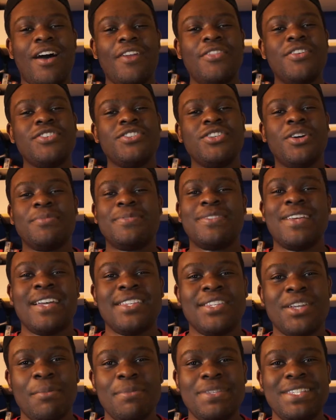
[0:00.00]
Other jobs
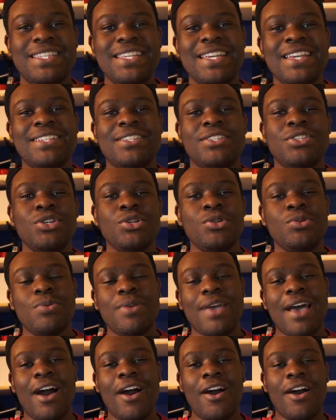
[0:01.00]
that domestiques
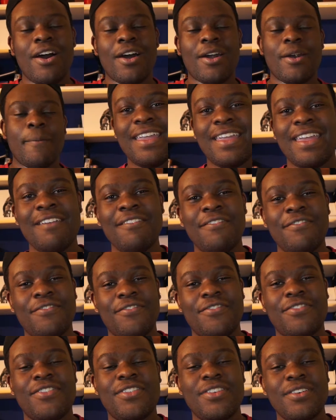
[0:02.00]
do are
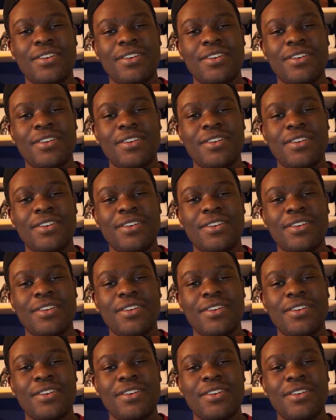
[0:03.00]
give